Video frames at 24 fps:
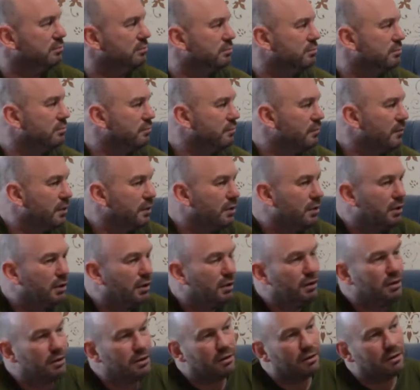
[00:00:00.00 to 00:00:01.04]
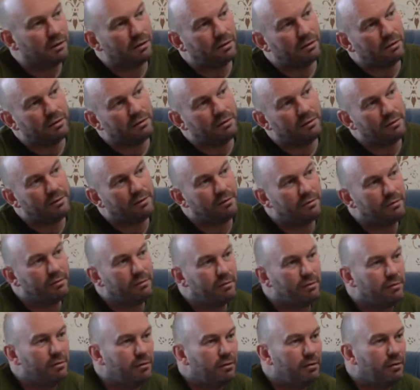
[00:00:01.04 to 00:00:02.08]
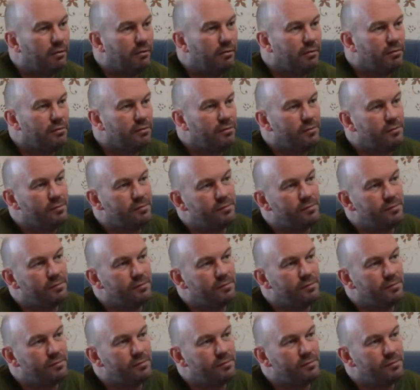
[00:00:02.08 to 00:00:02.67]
book? All-time favorite book. Could be anything.